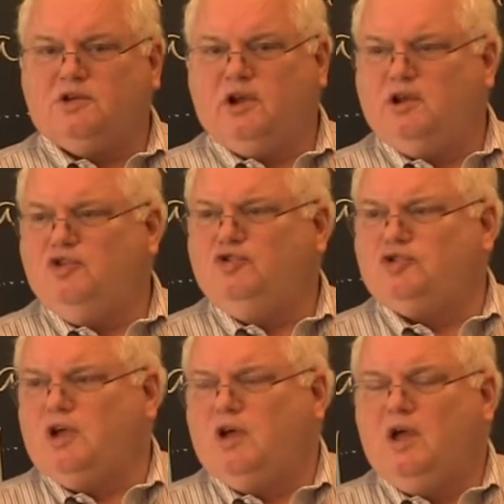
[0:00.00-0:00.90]
they're going to
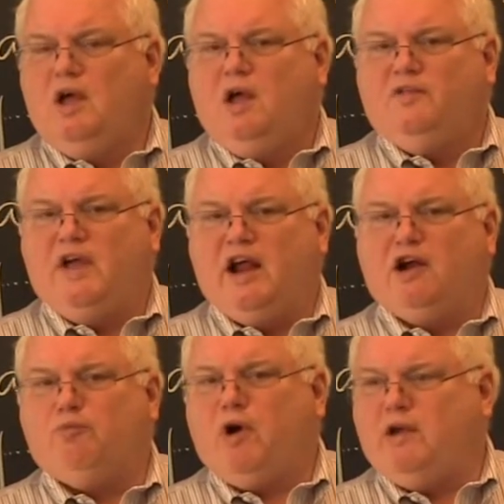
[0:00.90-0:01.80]
use the, the
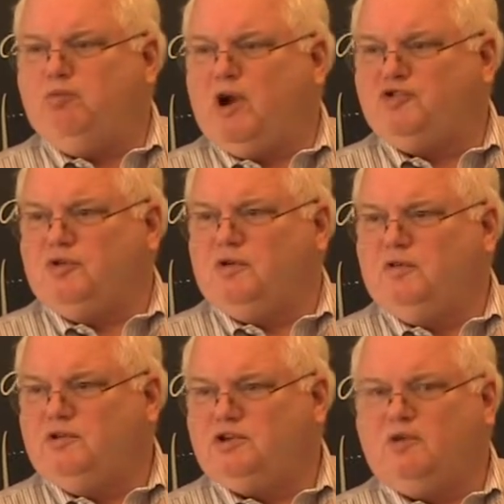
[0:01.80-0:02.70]
air brake pressure.
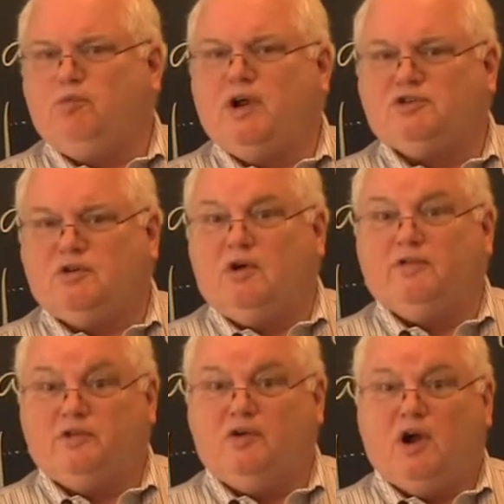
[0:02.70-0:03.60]
There's a compressor
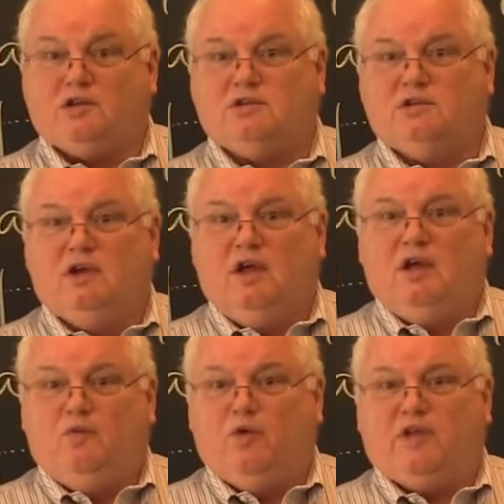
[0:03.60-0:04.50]
on the trucks
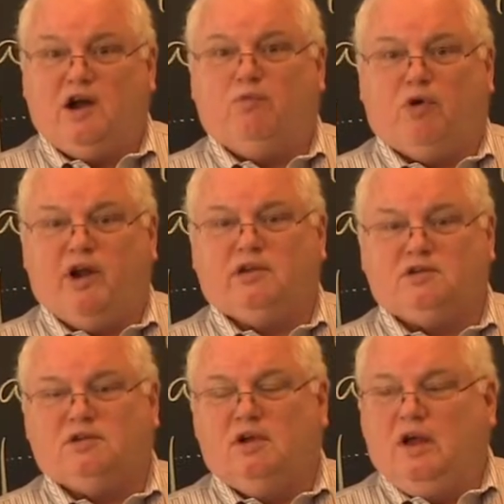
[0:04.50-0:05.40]
with air
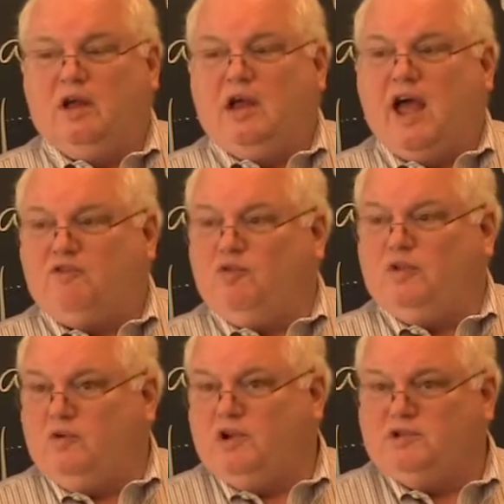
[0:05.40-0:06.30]
brakes at,
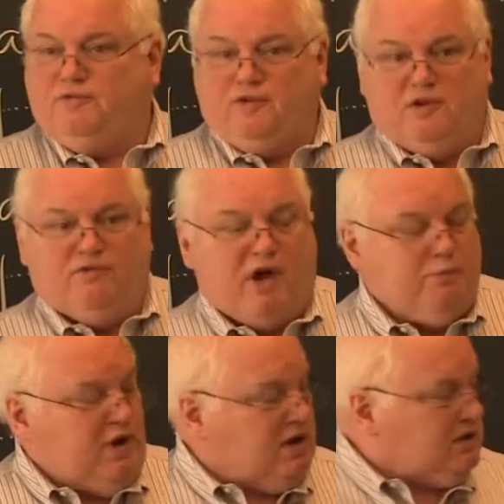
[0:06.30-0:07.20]
that runs at
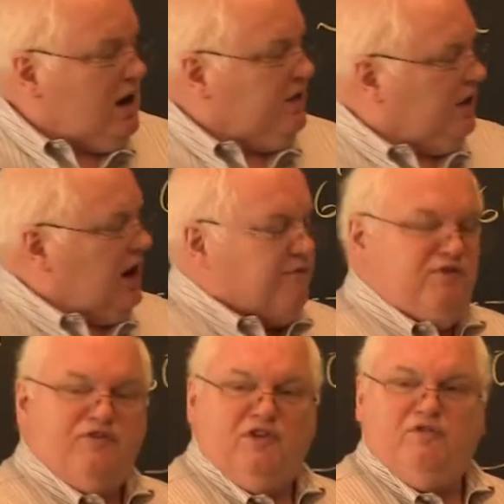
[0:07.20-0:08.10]
55 psi, they're going to have
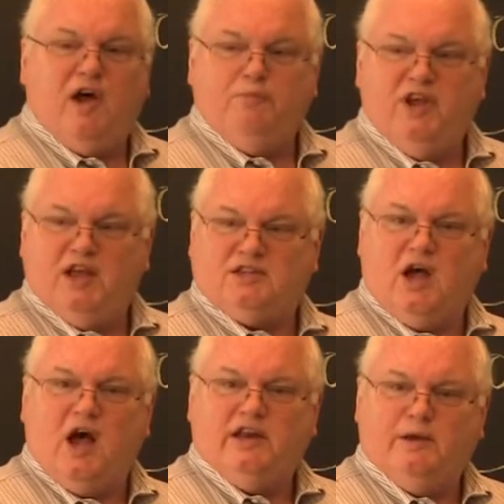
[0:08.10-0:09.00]
55
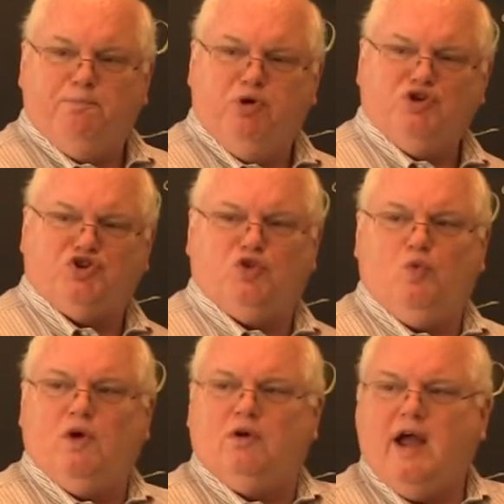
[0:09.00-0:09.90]
psi to push the
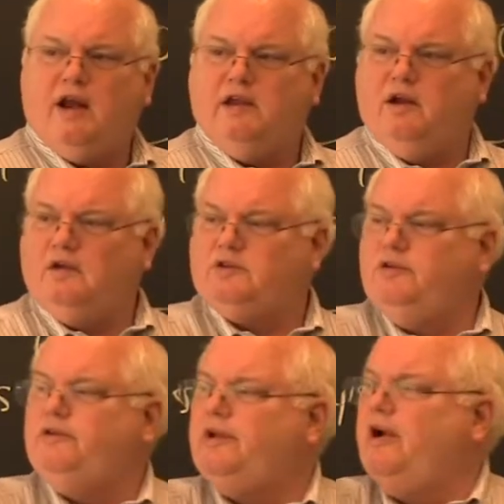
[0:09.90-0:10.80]
water out of here so
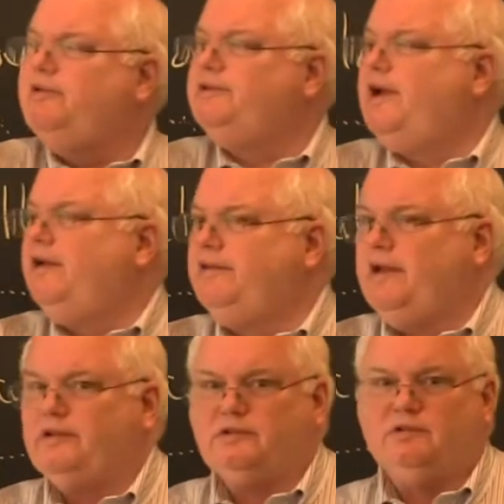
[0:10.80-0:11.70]
you can hose down
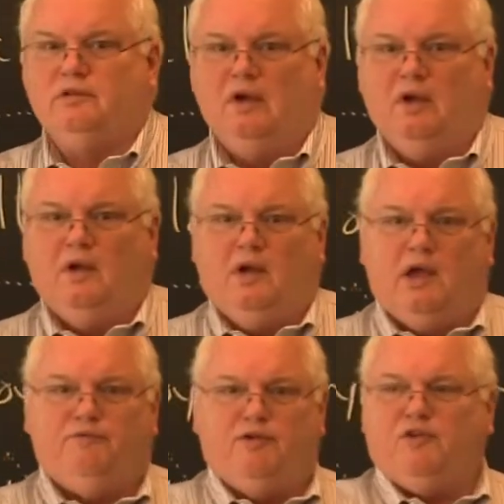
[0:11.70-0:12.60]
things.
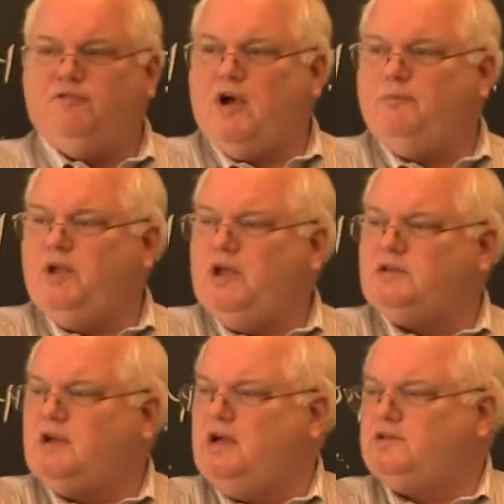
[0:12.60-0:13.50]
And 55
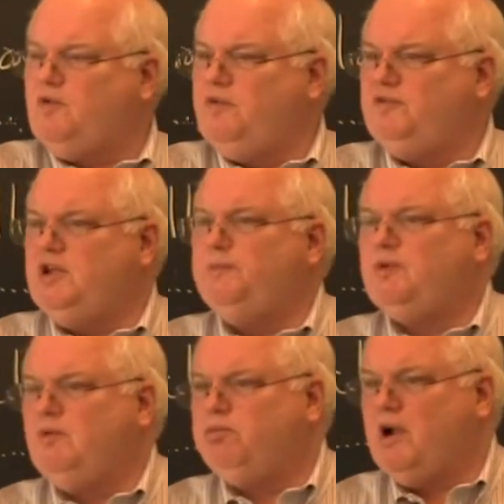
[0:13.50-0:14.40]
psi is sort of
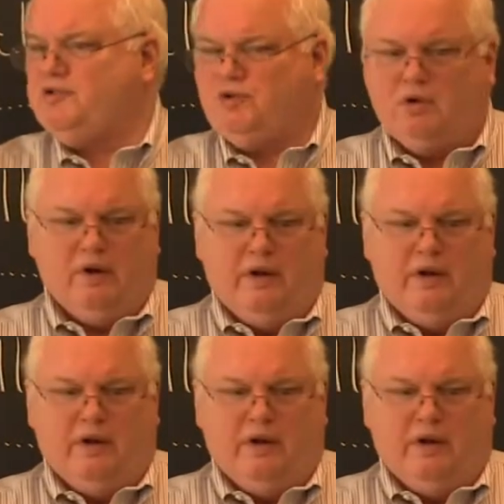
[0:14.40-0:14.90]
typical pressure